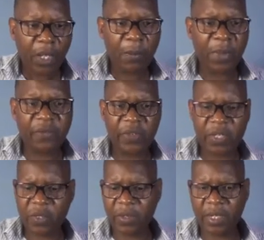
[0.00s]

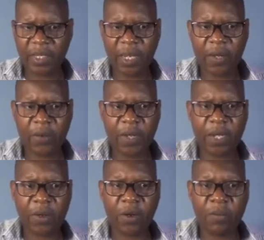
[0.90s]
beneficial criteria and
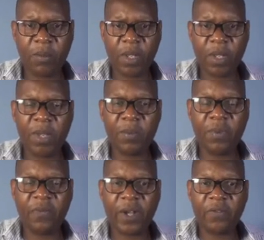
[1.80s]
a
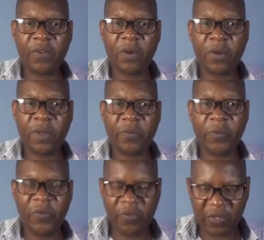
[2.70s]
minimum value for
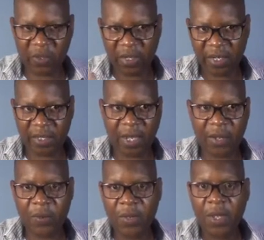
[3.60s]
non-beneficial criteria.